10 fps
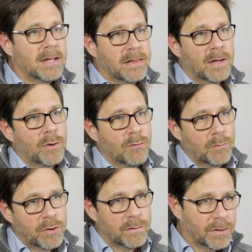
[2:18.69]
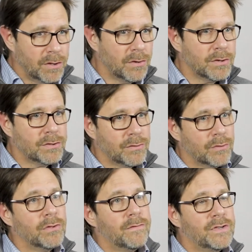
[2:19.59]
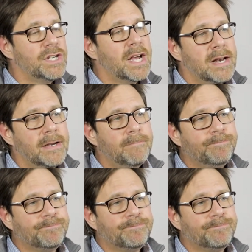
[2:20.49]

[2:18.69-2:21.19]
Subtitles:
and then we remove the uterus through the vagina.